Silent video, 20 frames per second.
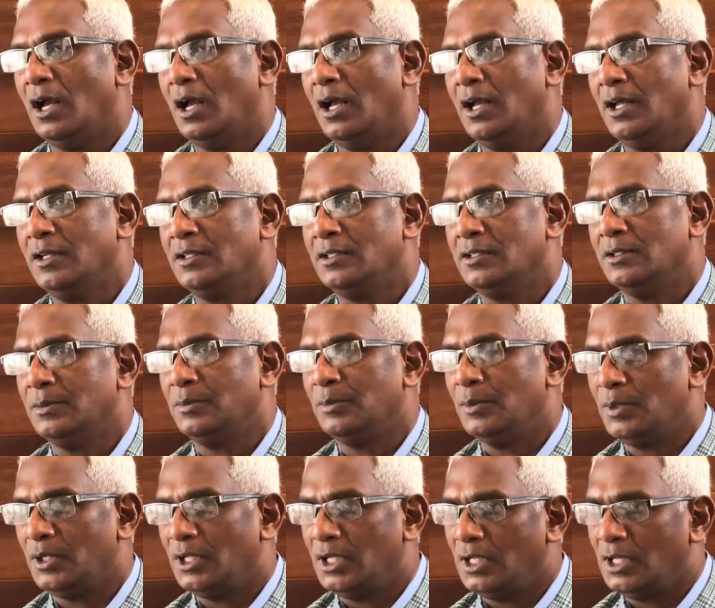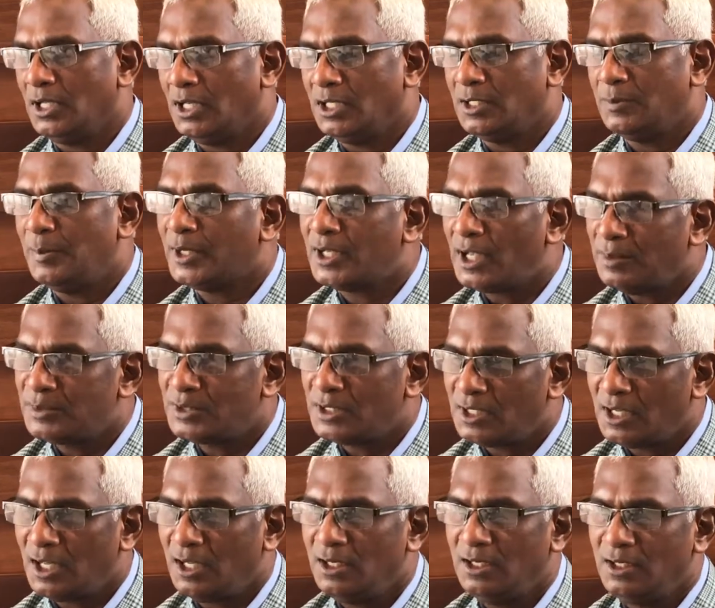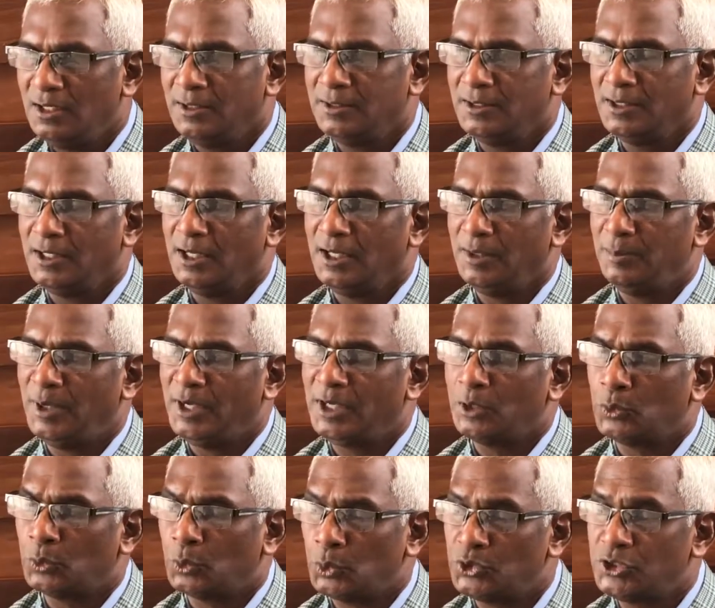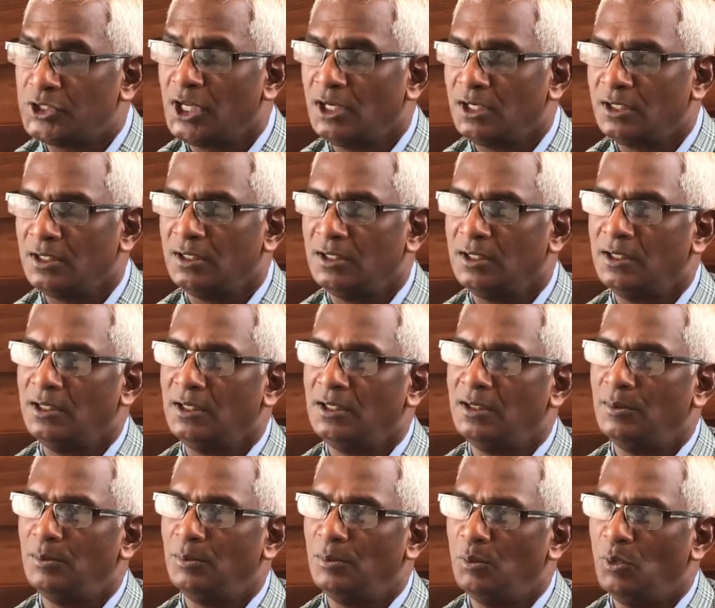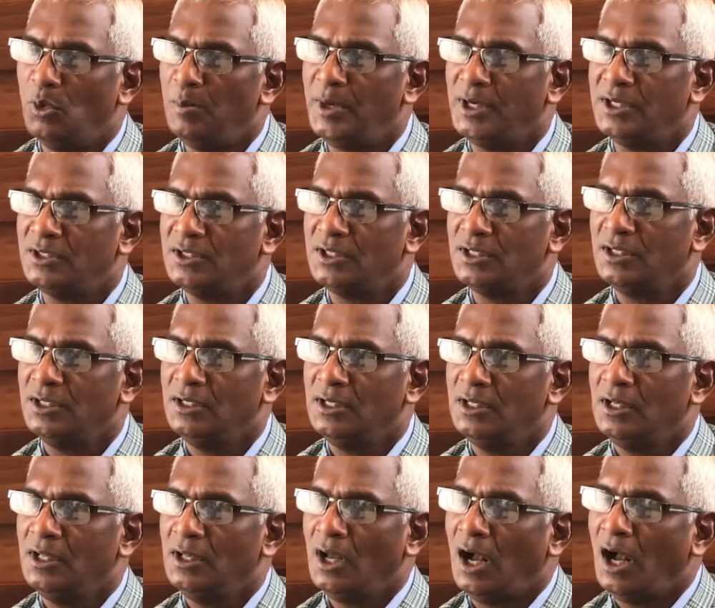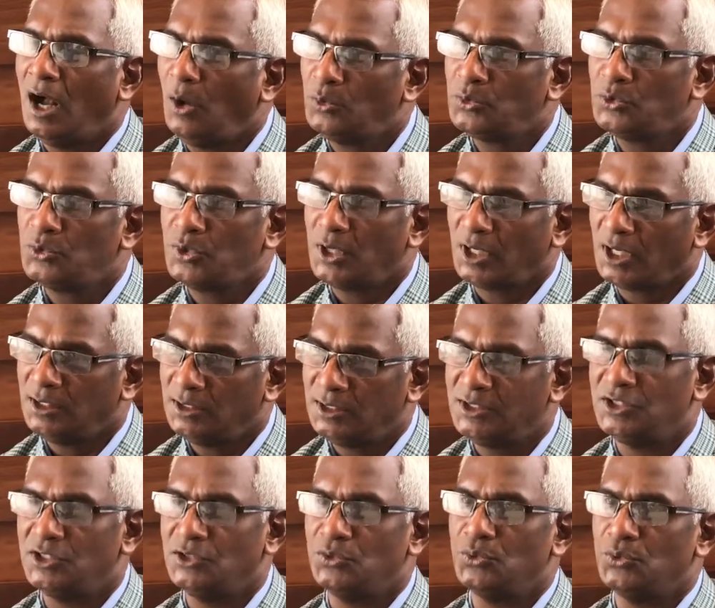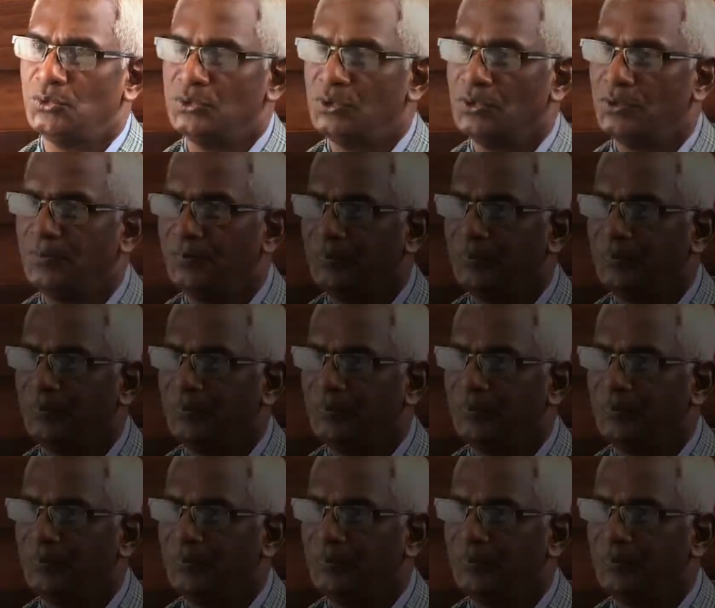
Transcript: and it becomes really a very crucial moment how to tackle these issues.